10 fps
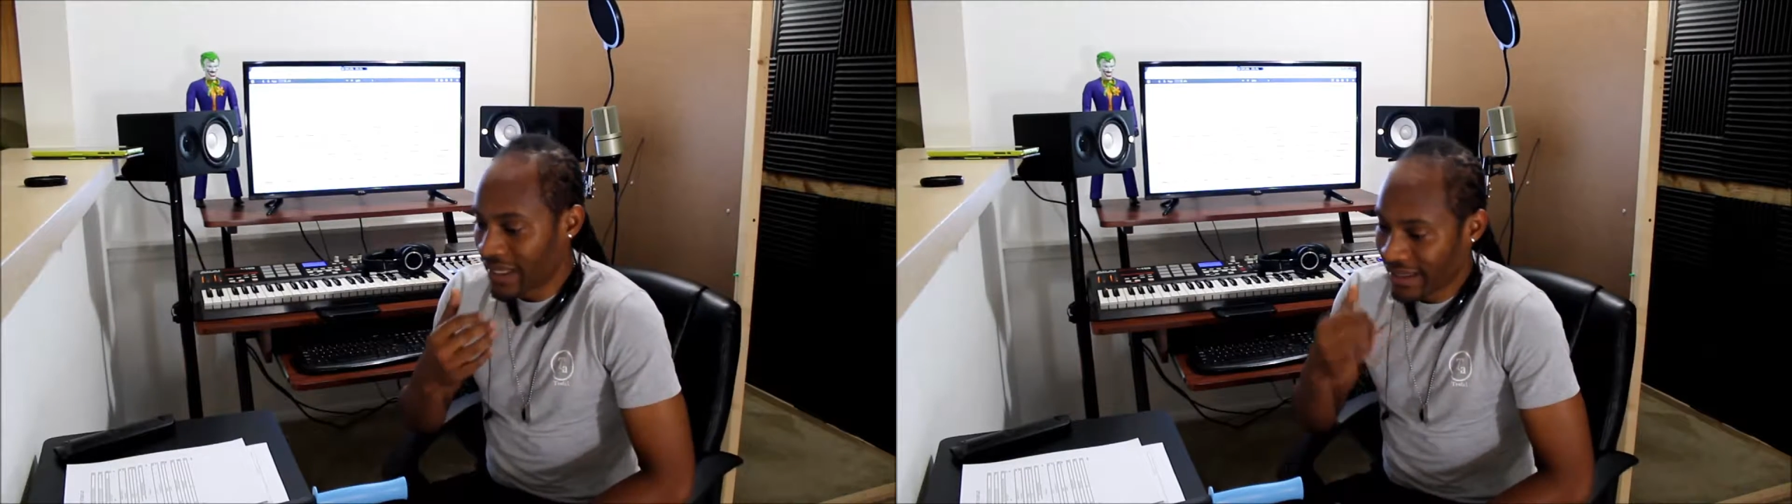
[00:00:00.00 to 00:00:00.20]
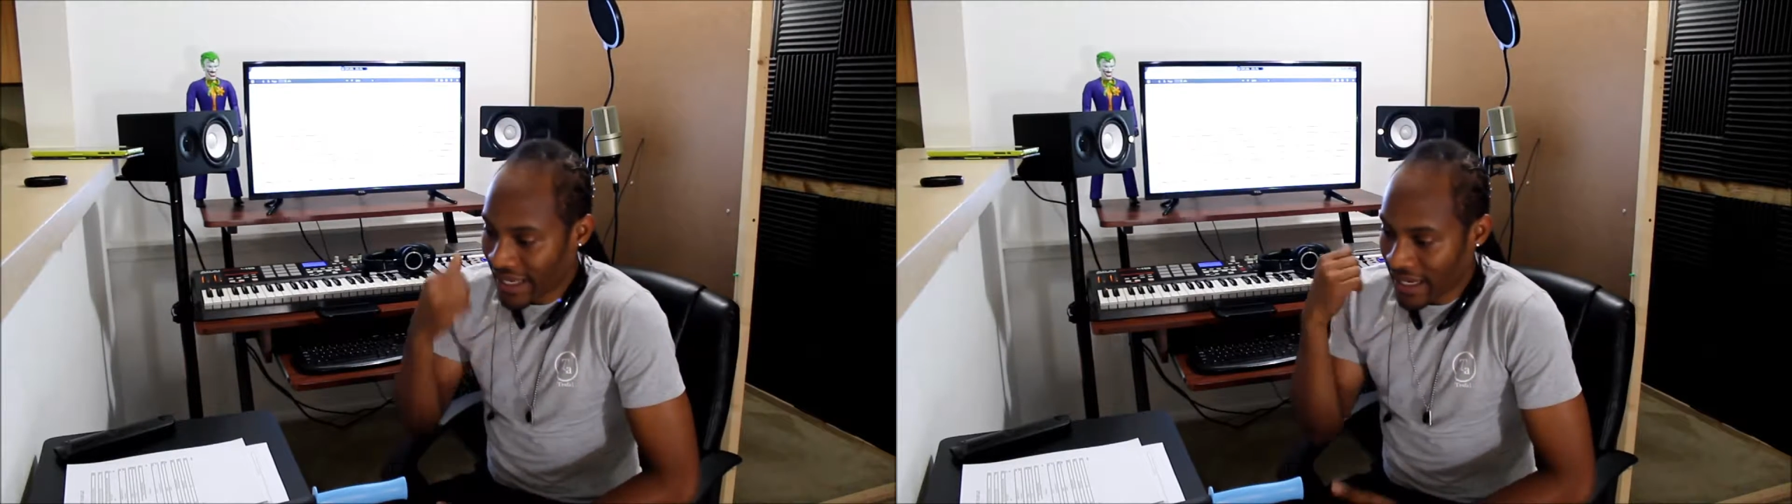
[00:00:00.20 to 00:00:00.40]

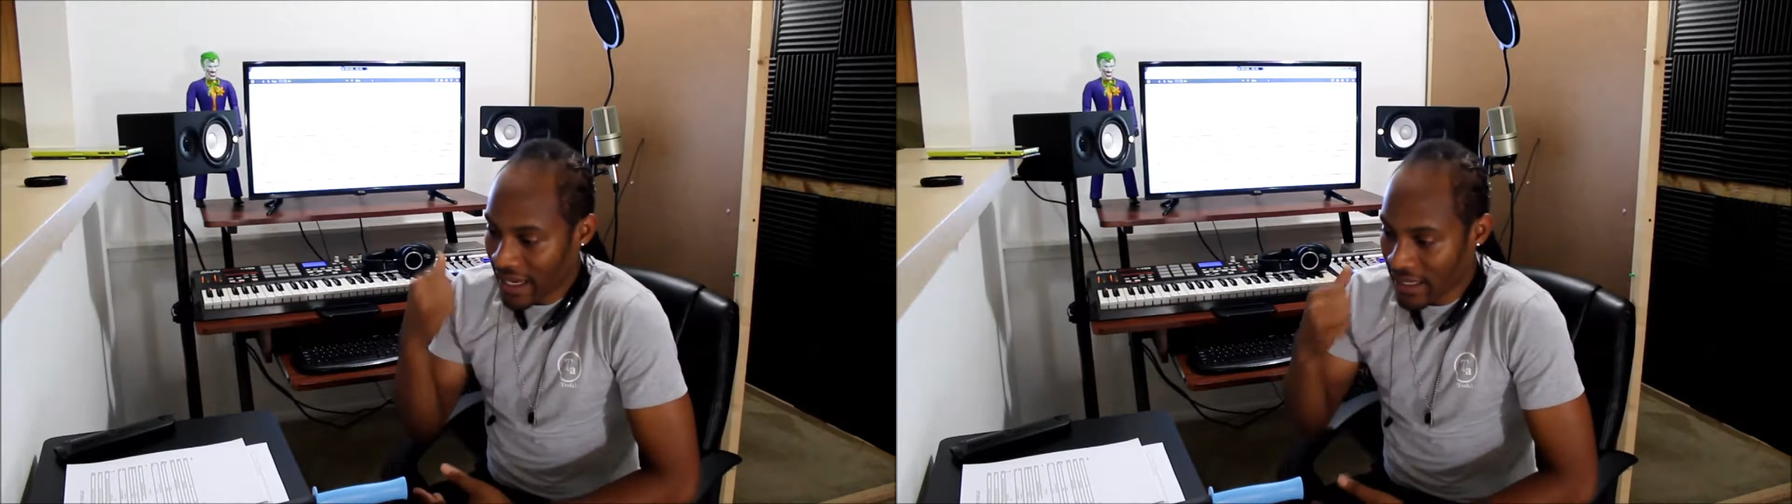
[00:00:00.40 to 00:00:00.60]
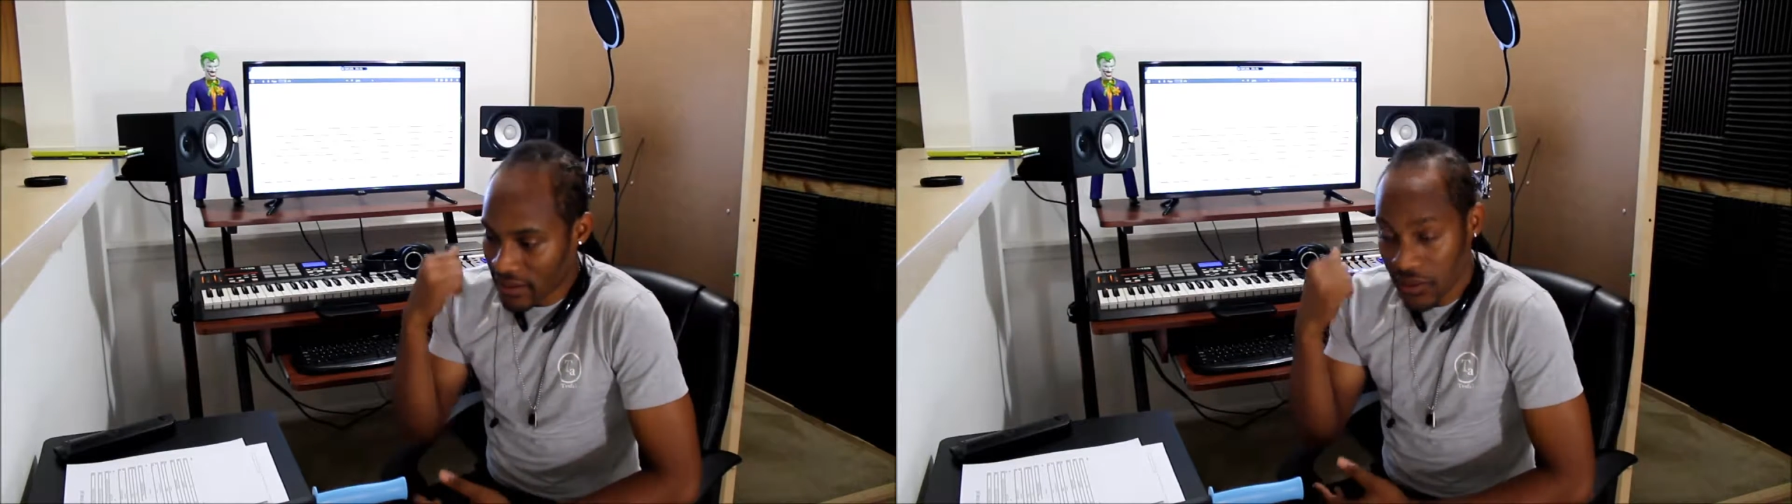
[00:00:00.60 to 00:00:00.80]
beat that
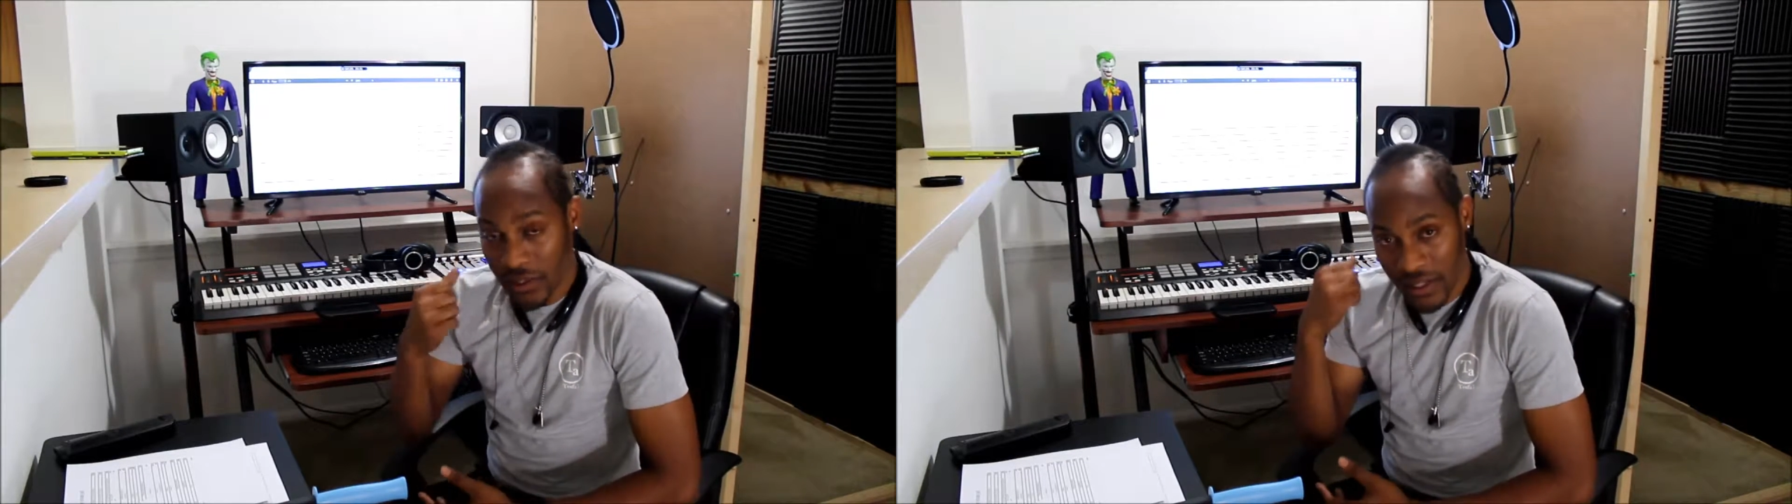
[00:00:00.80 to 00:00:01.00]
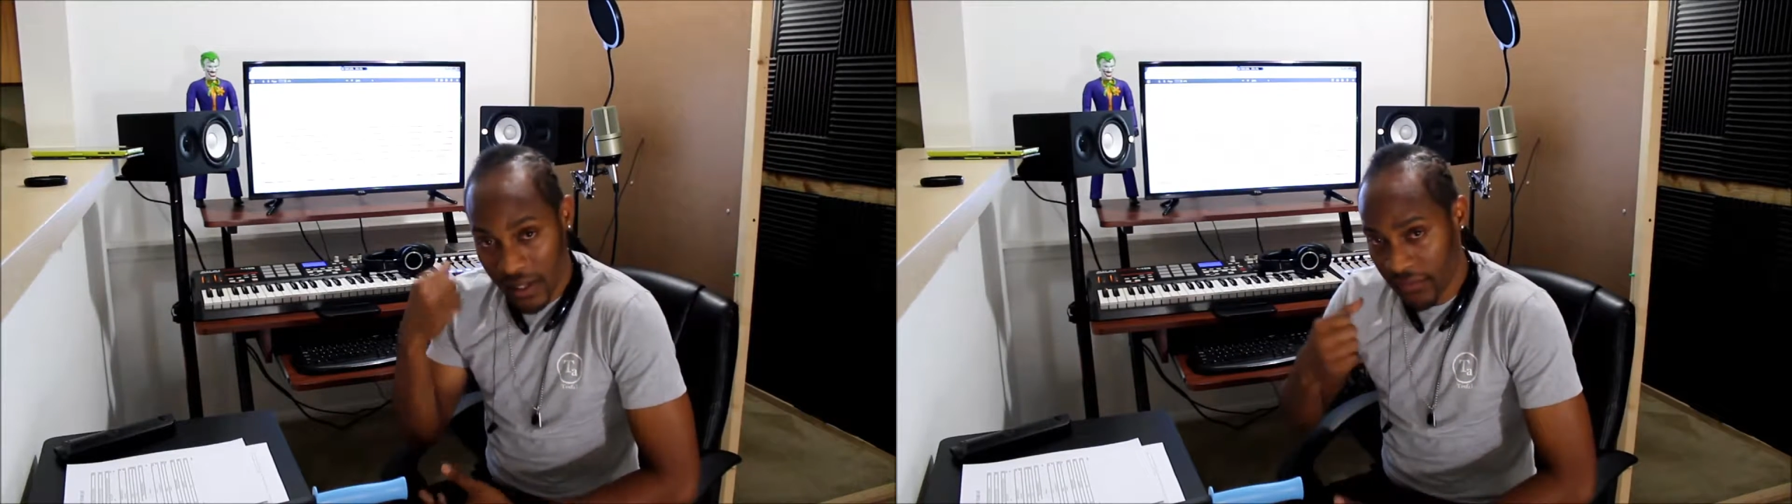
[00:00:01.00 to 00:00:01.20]
has
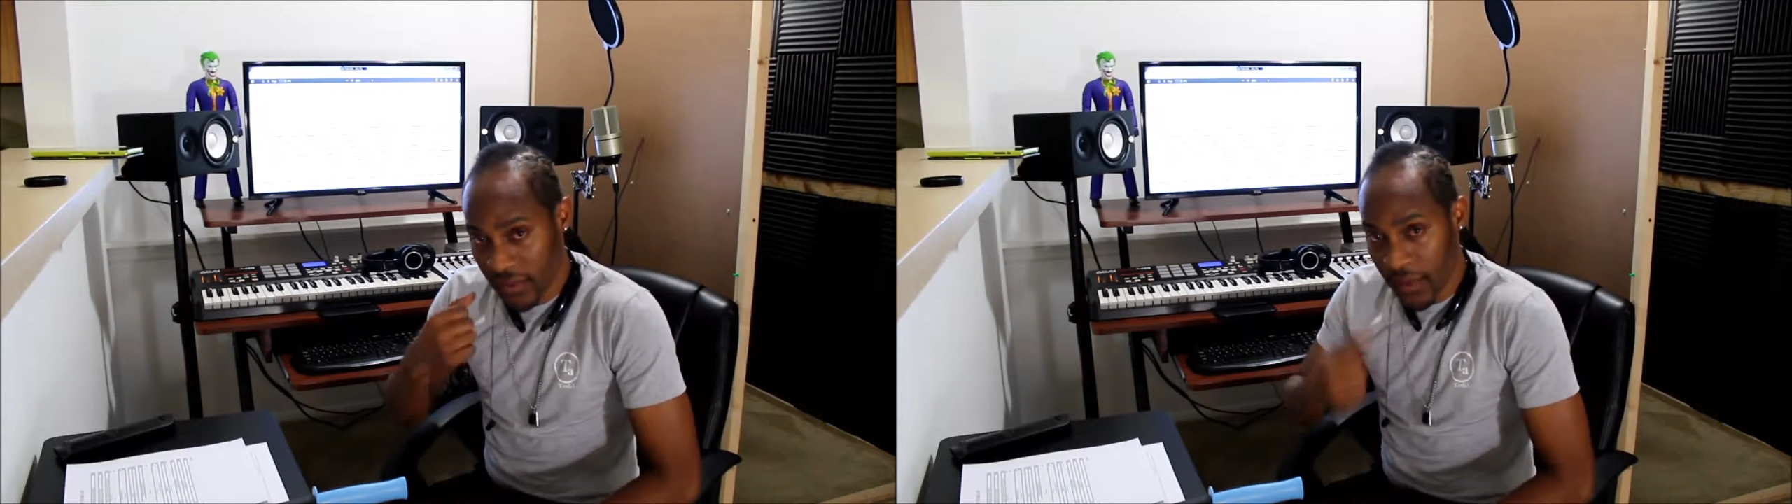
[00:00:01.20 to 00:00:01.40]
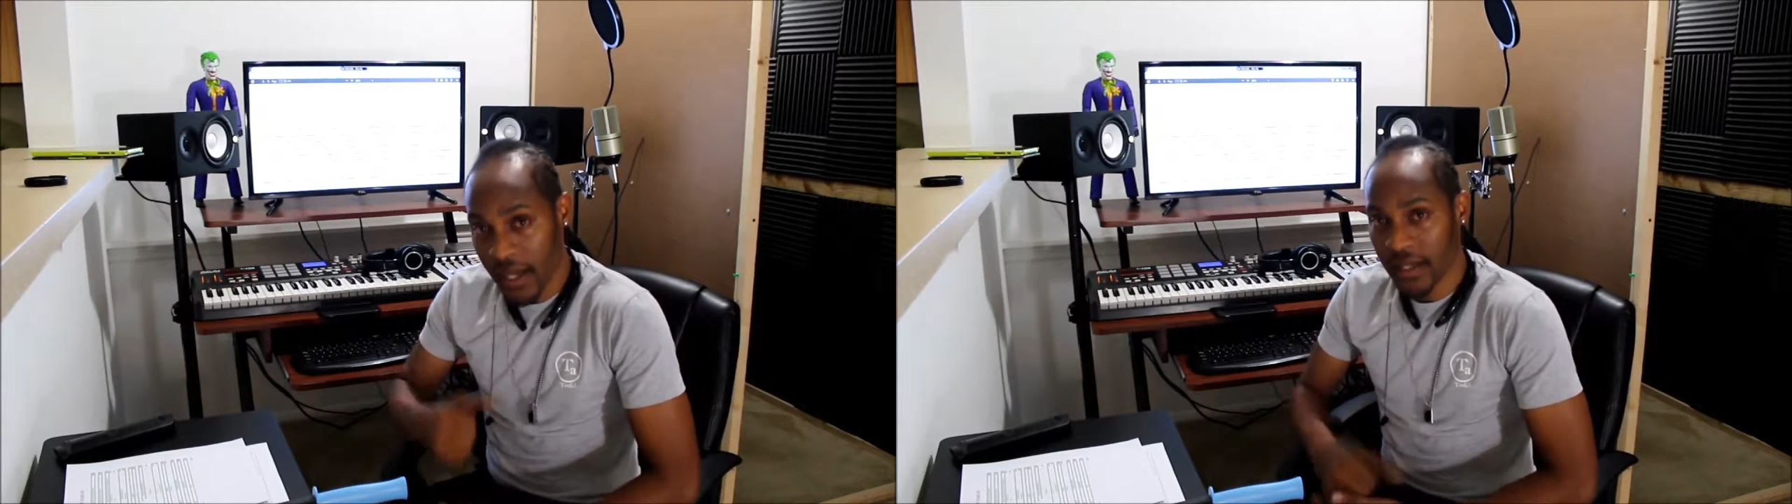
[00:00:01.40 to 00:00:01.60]
such a
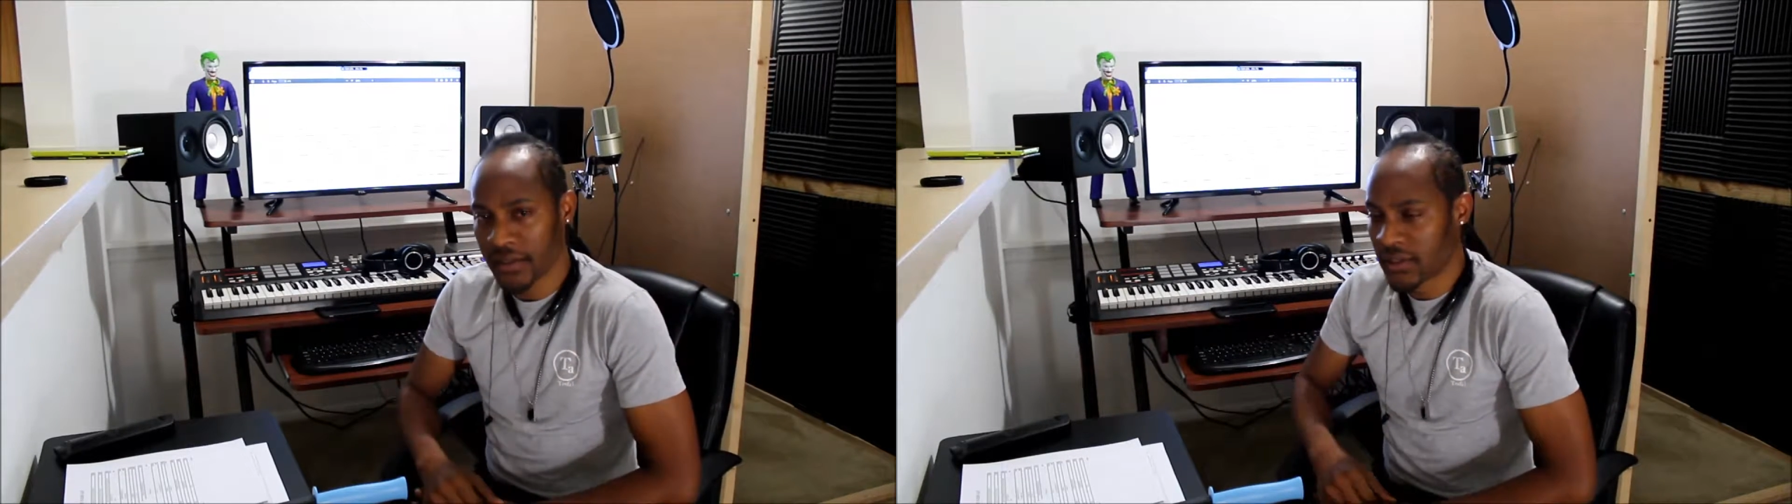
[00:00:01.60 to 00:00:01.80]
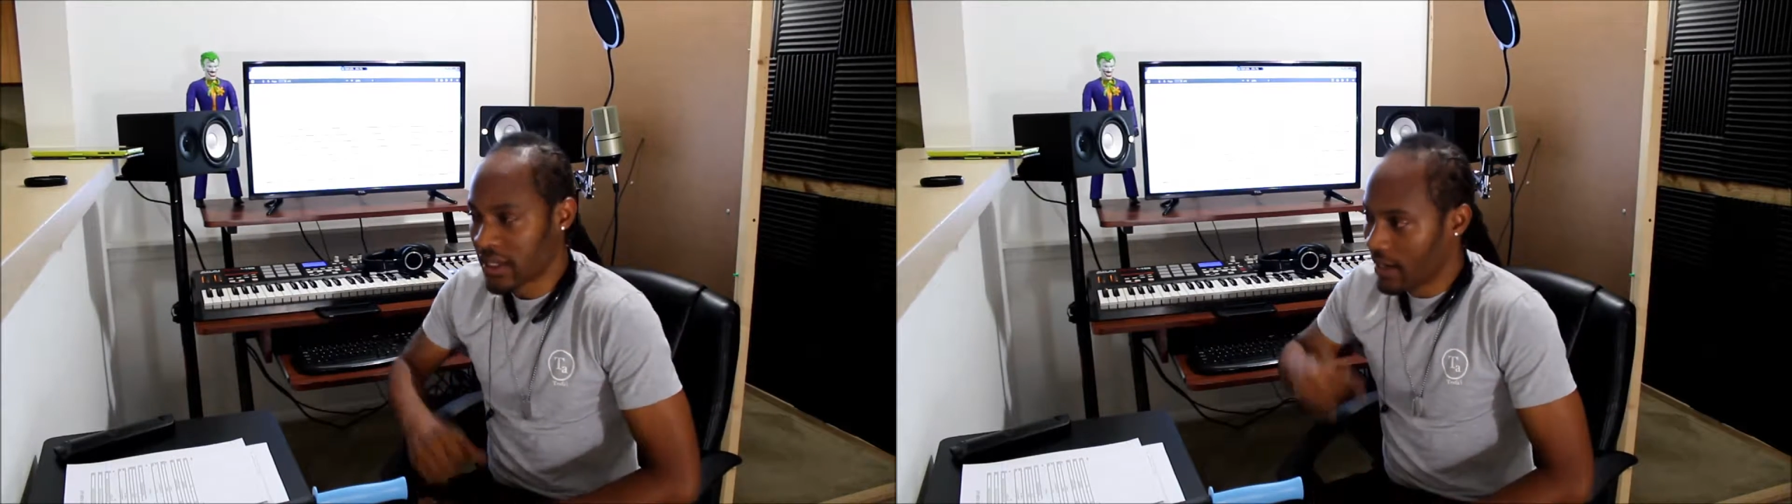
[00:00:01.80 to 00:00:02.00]
heavy
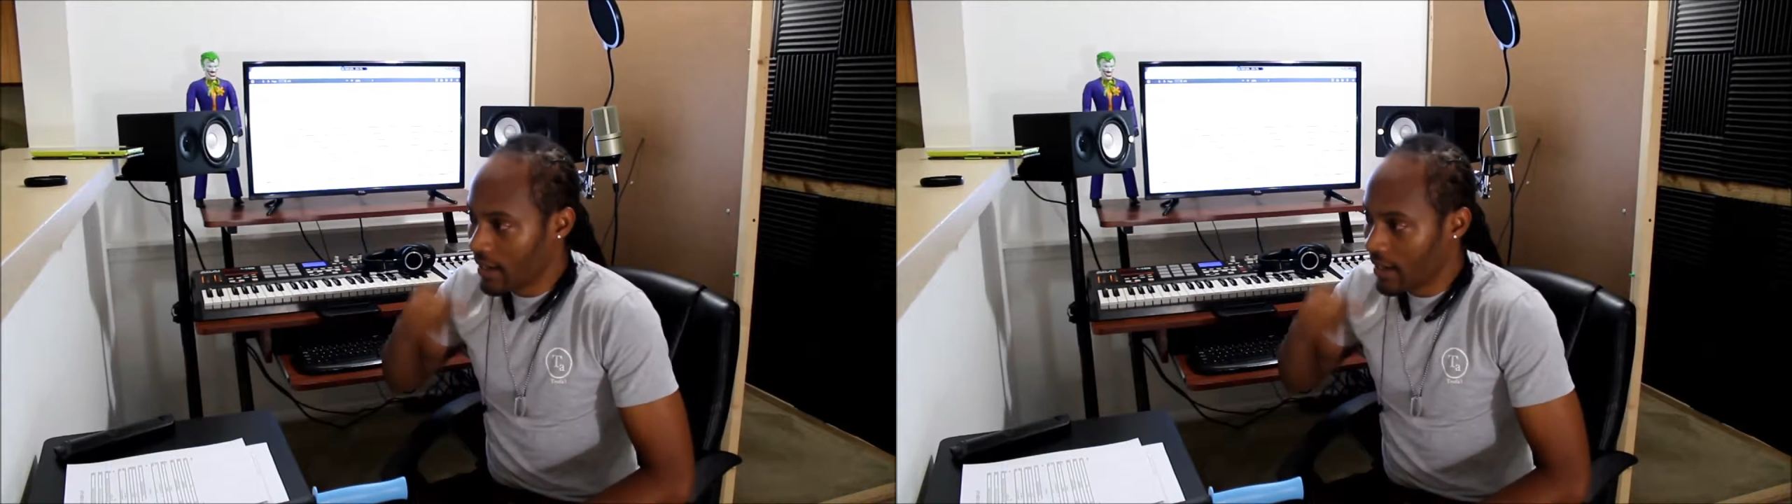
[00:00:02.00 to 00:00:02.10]
bass,